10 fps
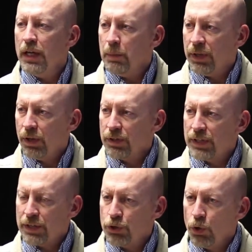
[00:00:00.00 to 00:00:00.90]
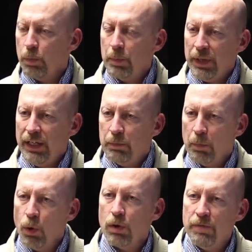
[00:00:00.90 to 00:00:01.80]
because that dopamine
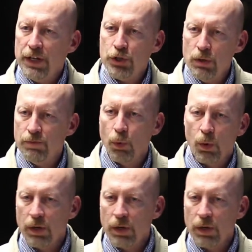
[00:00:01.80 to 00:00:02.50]
motivates you forward.